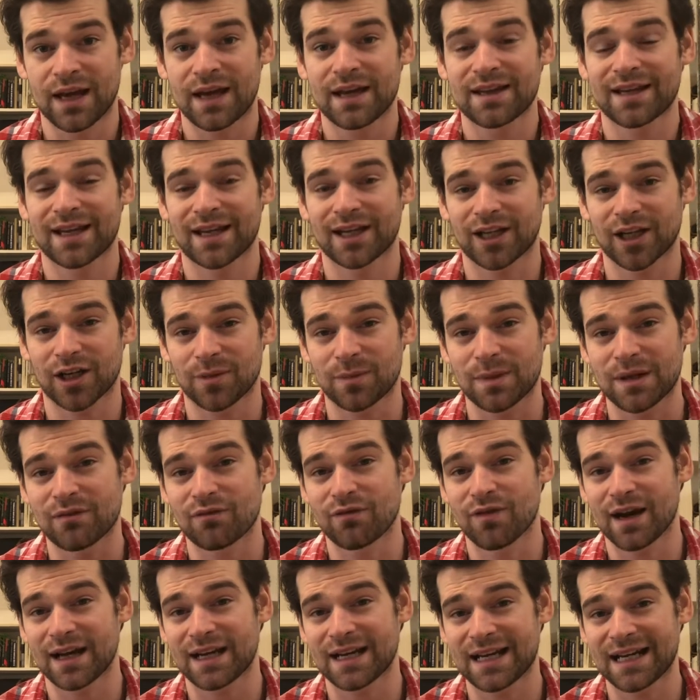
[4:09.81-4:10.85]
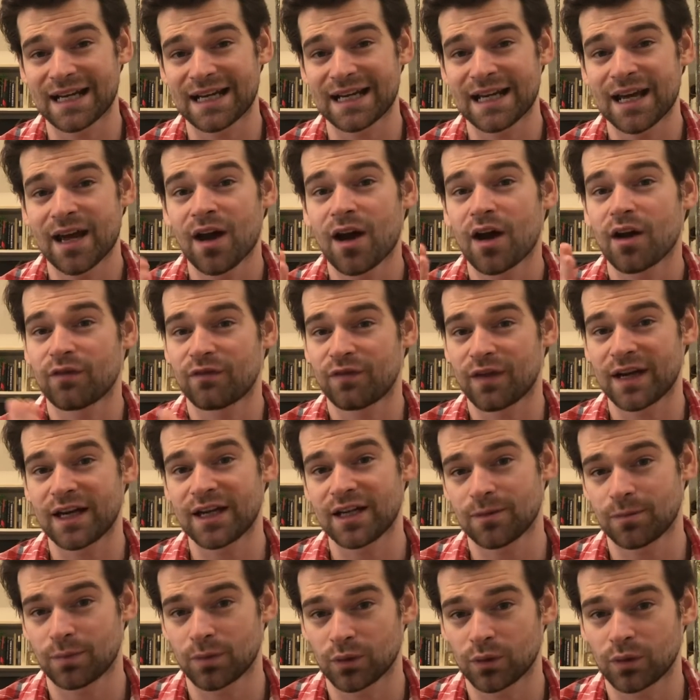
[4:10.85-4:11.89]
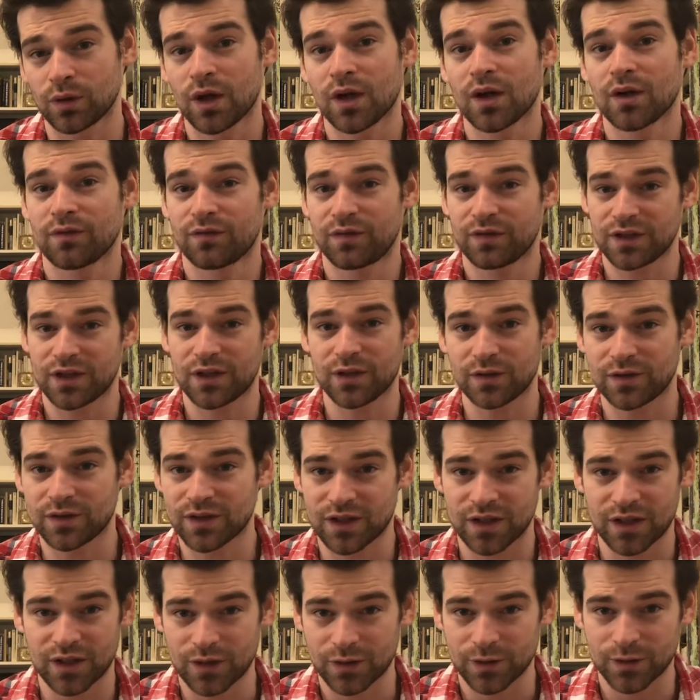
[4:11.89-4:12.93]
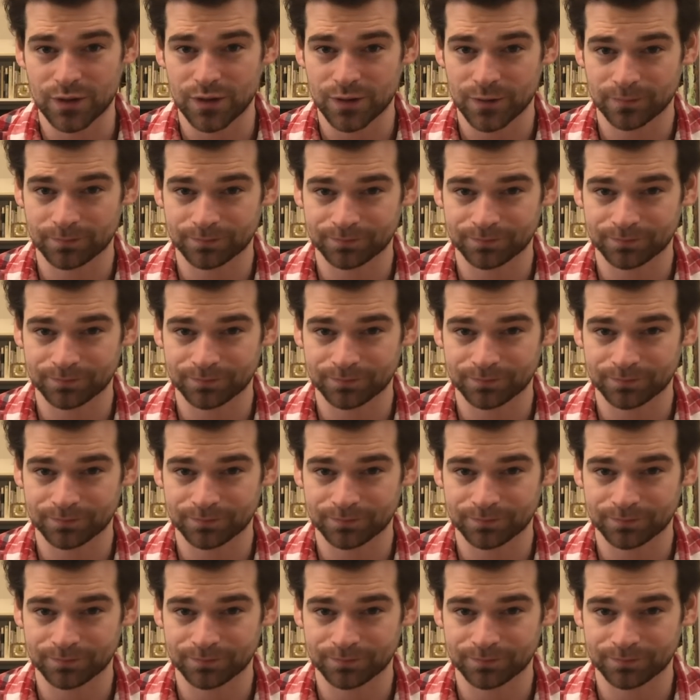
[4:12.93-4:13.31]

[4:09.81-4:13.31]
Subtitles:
that are going to be readily available for you to use.